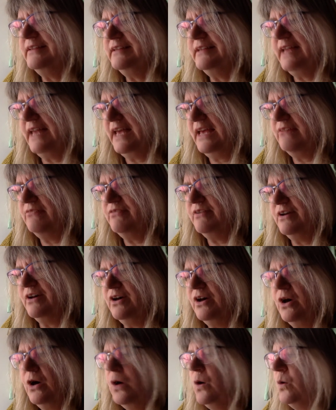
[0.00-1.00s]
than ever,
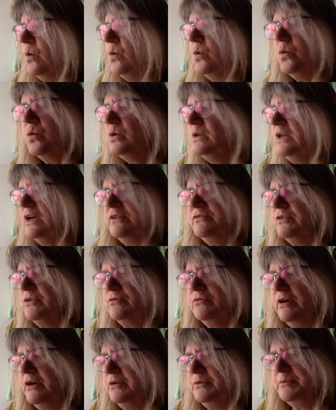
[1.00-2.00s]
all
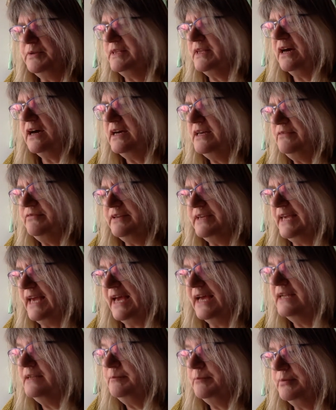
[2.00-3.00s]
overgrown with ivy
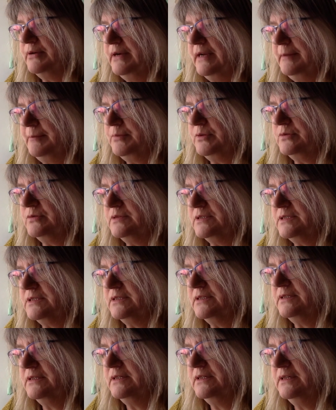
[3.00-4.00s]
and brambles.
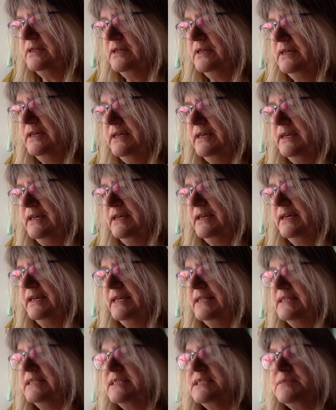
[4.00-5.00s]

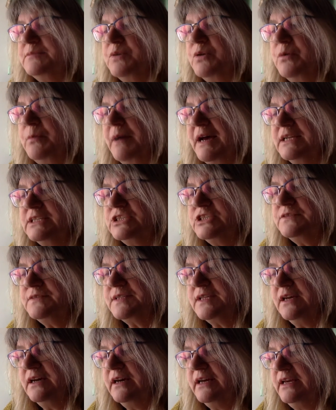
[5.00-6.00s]
In the small patch of
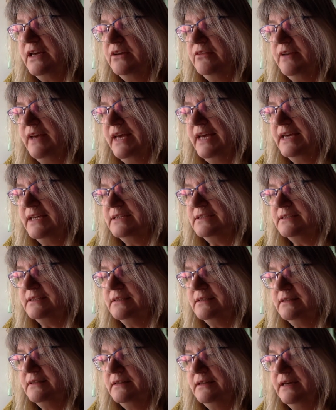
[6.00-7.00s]
sky overhead,
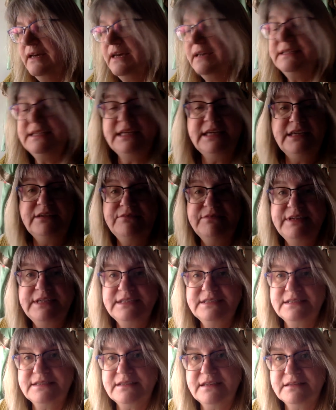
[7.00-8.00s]
an evening
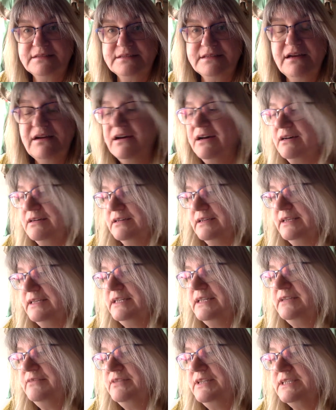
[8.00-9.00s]
star
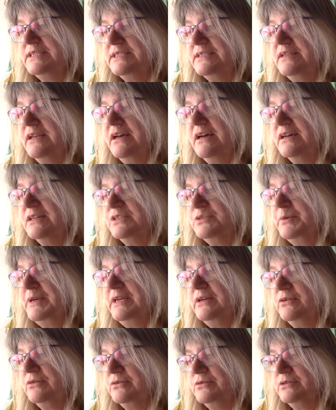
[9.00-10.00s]

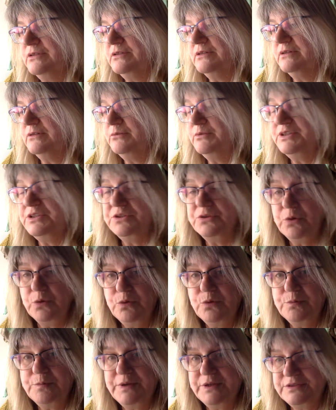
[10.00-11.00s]
twinkled with an
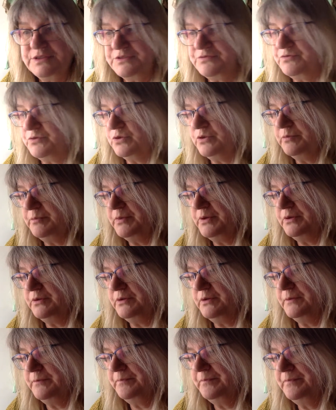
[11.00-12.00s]
almost full
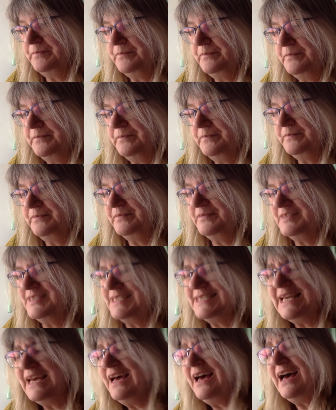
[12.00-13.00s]
moon.
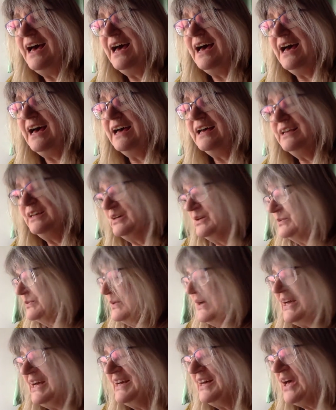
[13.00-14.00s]
"Ta-da!
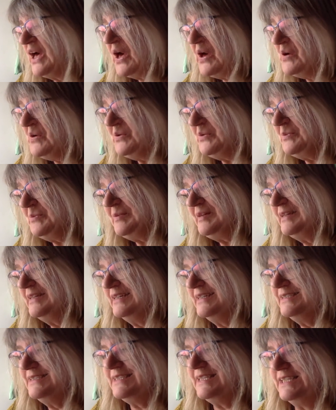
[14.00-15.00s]
We're home!"
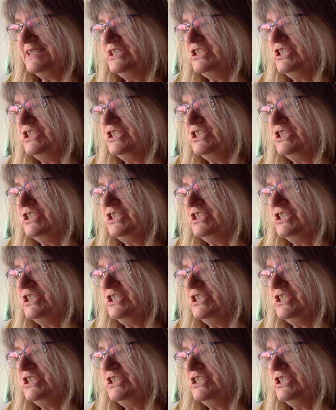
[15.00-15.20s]
said